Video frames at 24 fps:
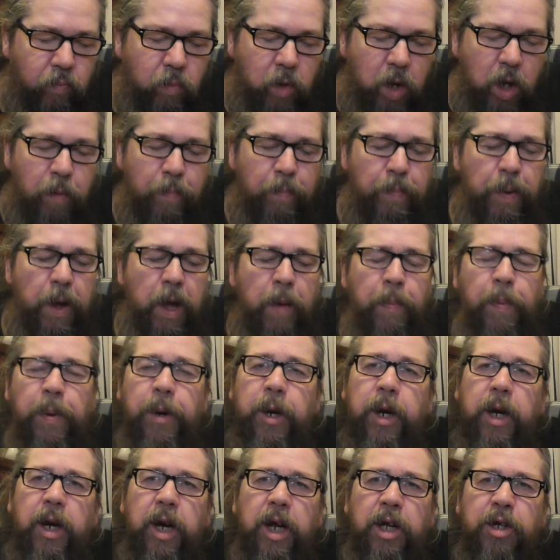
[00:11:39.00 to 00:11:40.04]
The
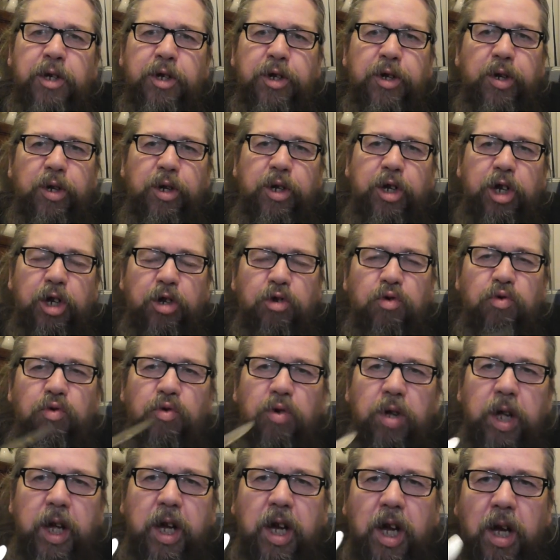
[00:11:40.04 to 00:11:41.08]
pepperiness just
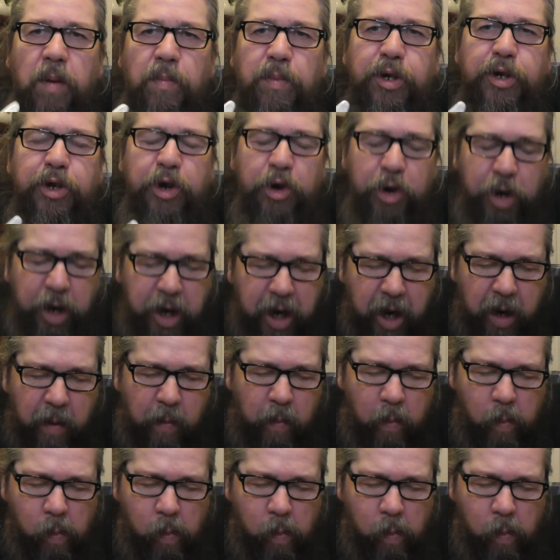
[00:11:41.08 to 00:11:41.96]
really comes through in it.